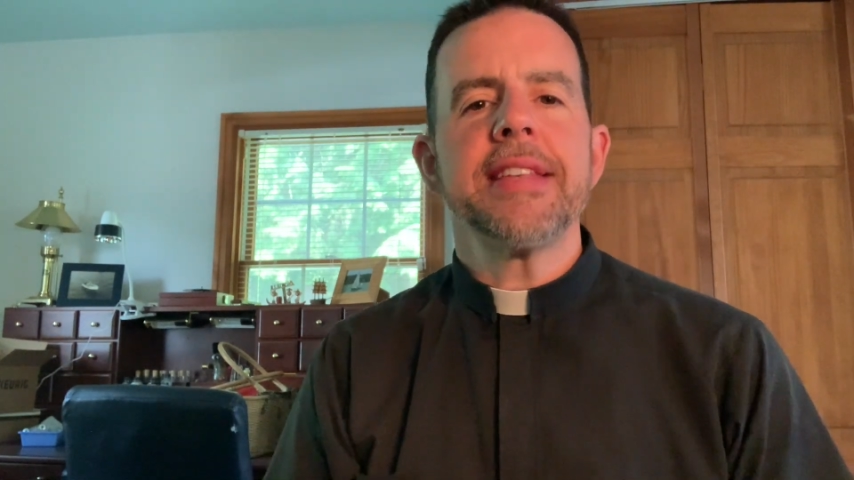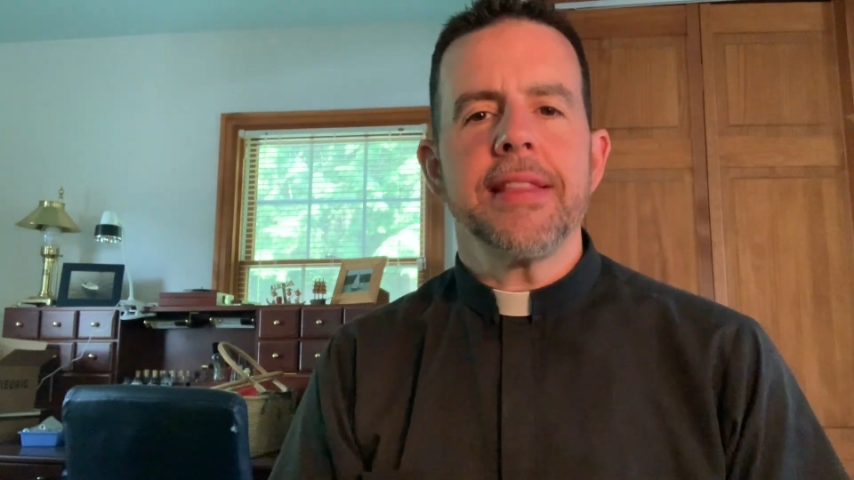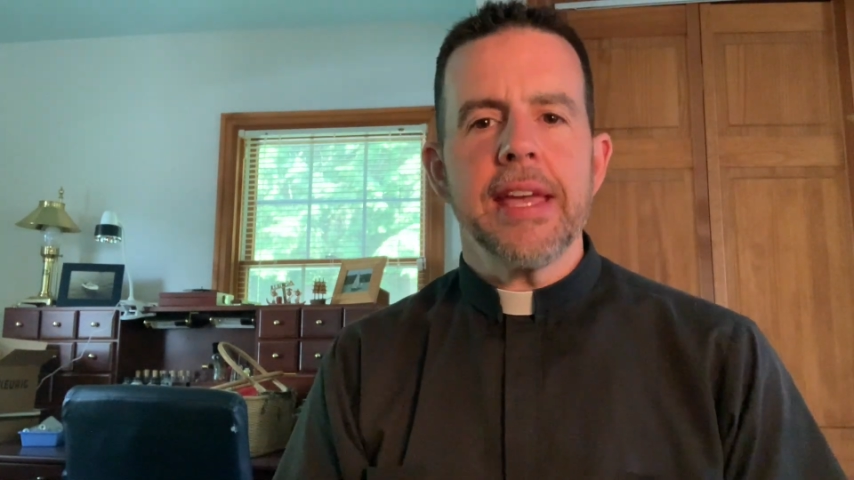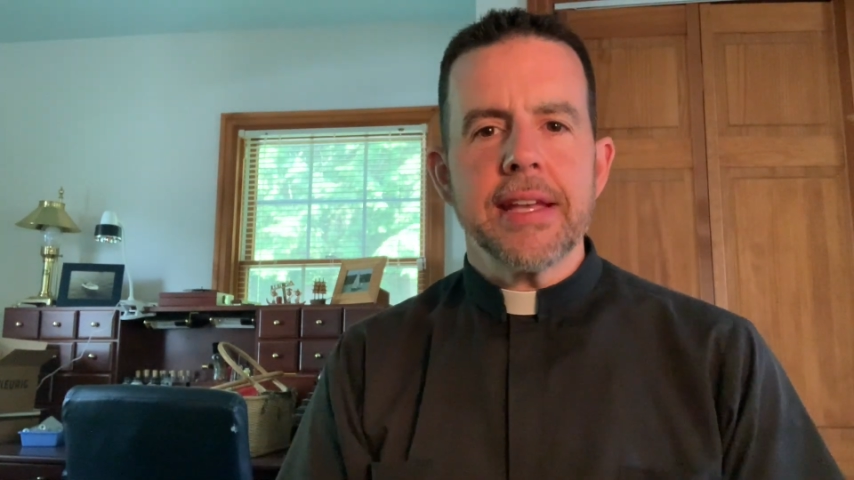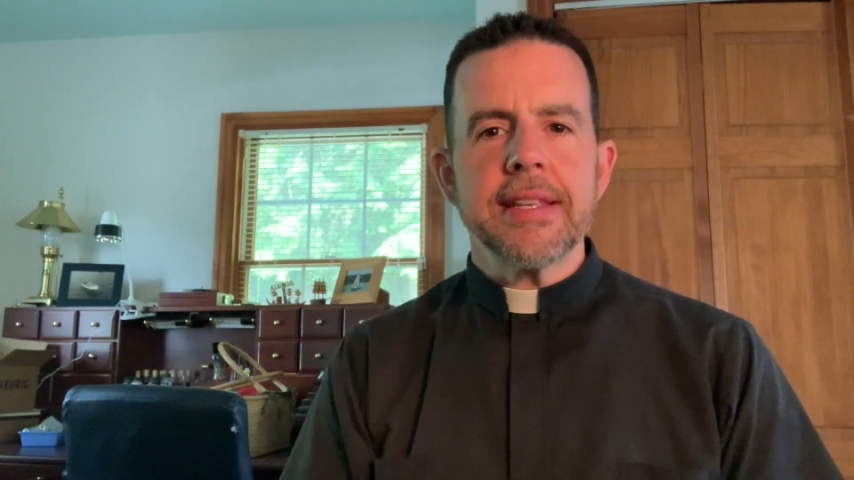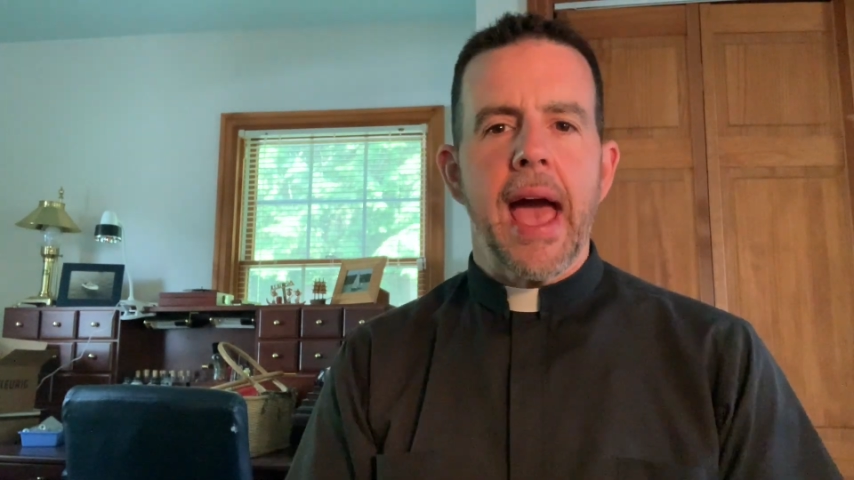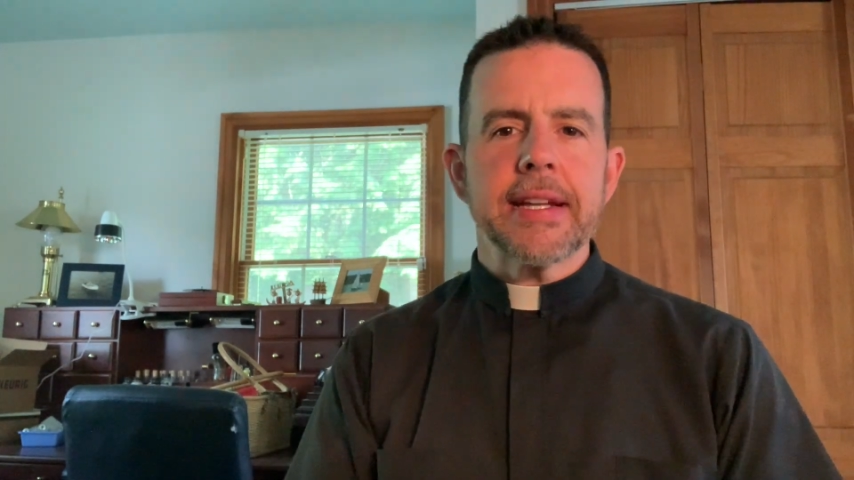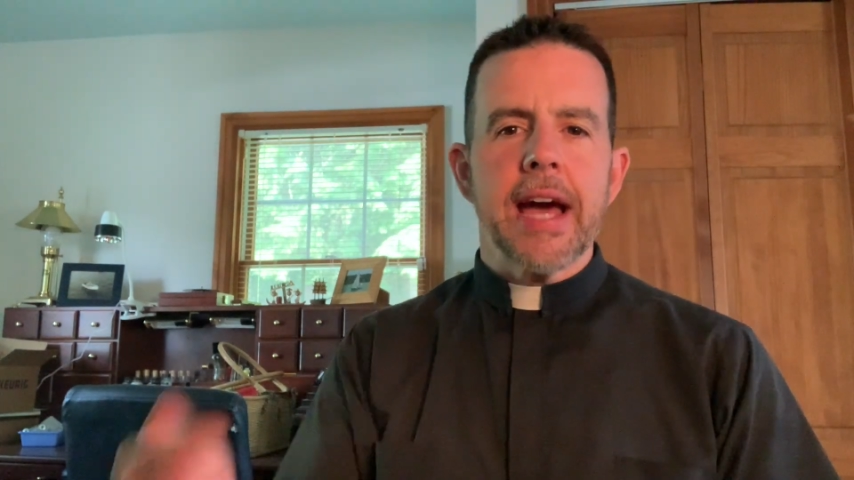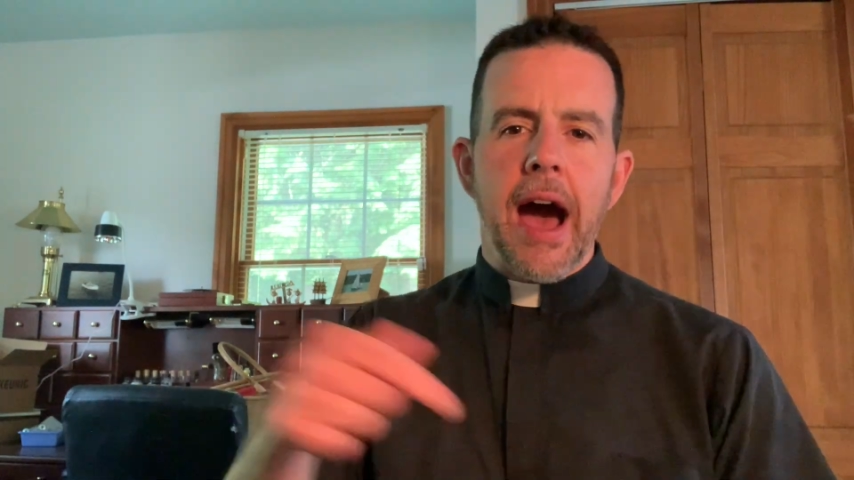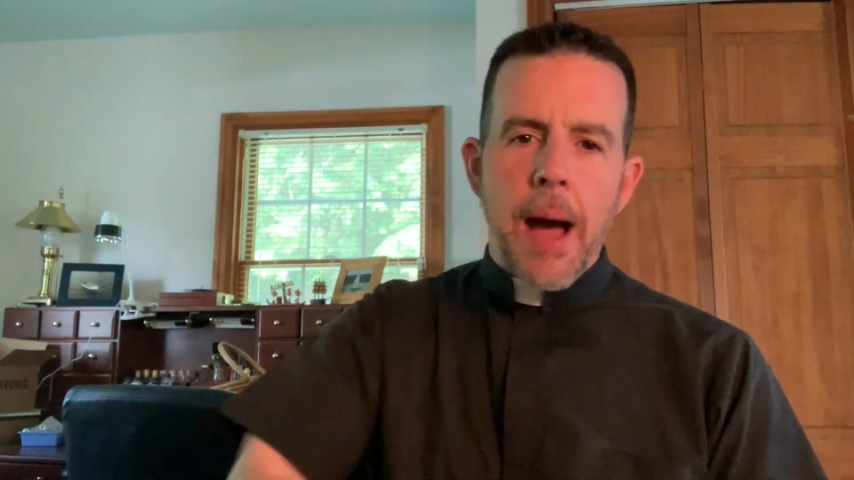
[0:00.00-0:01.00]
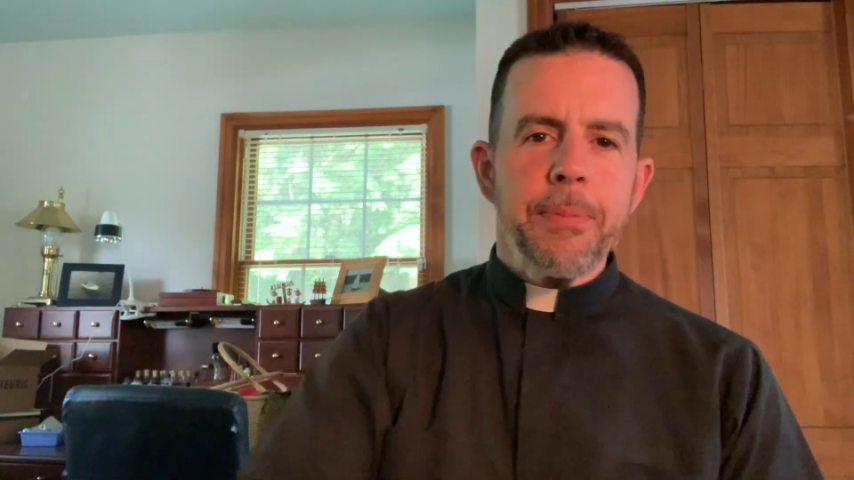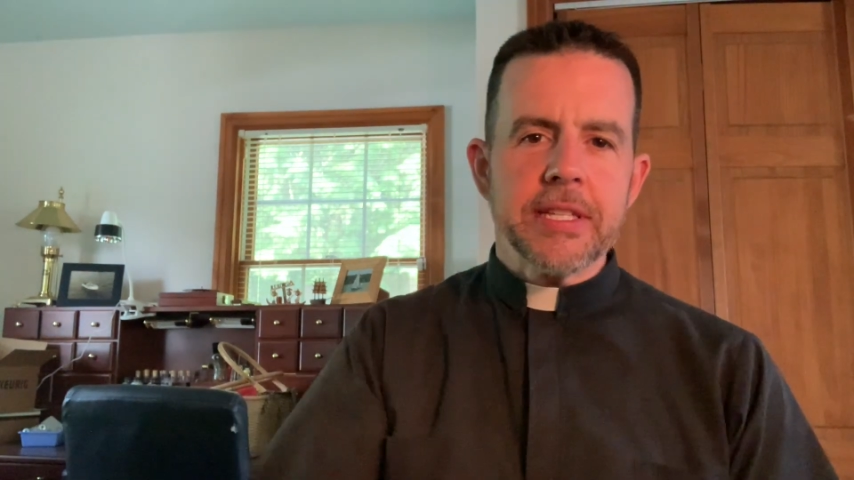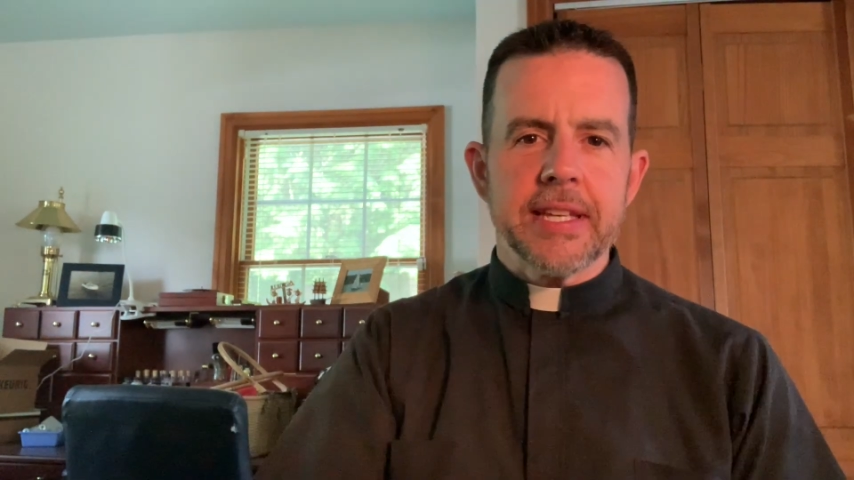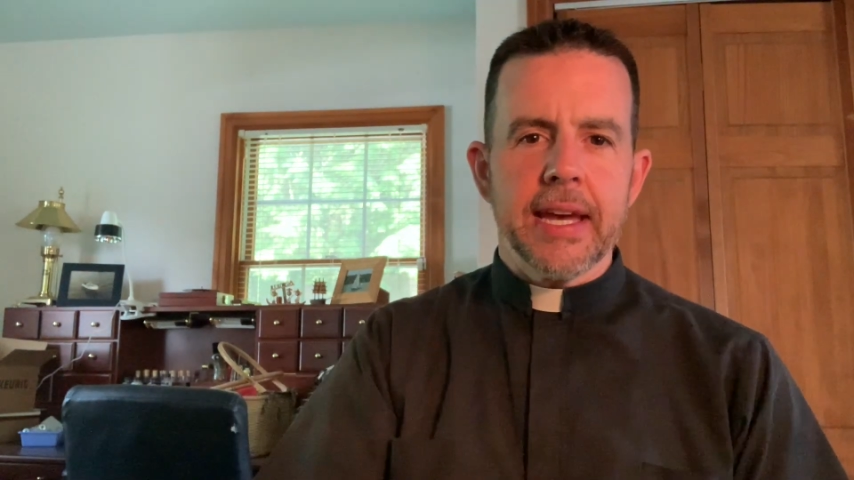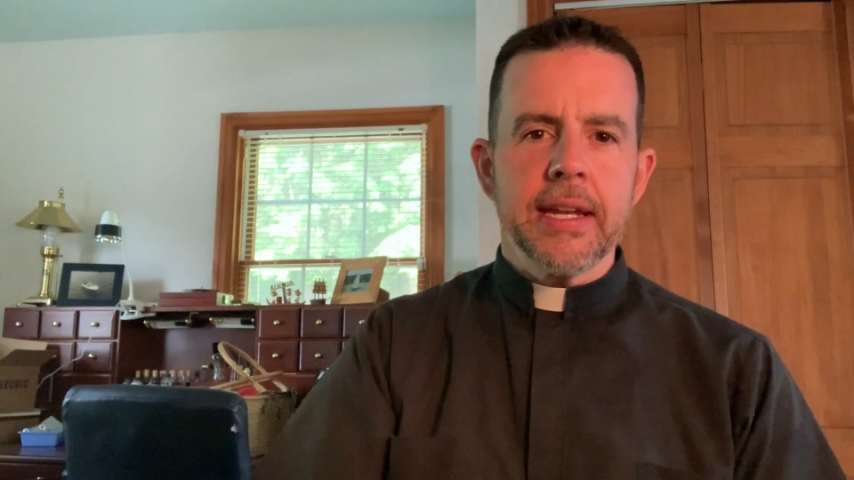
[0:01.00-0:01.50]
in the exact
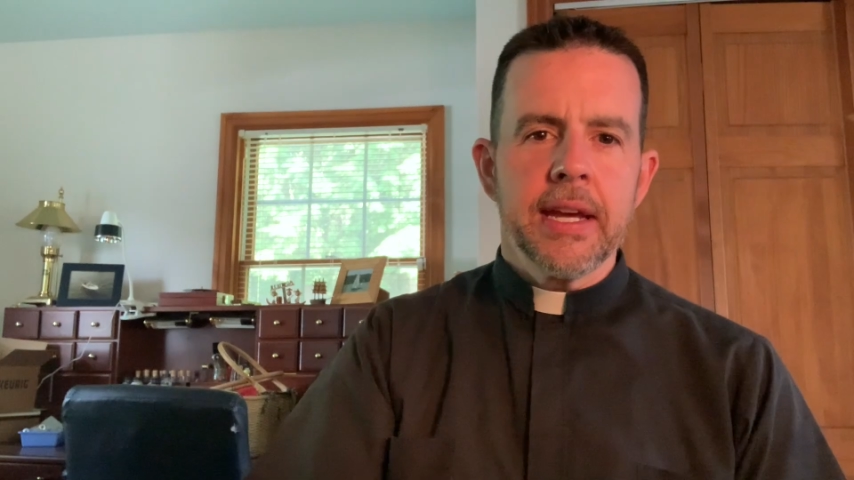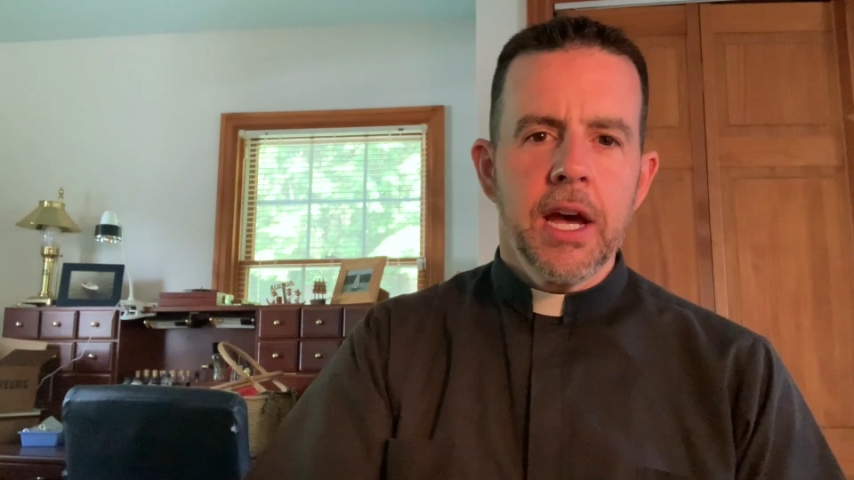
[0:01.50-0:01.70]
opposite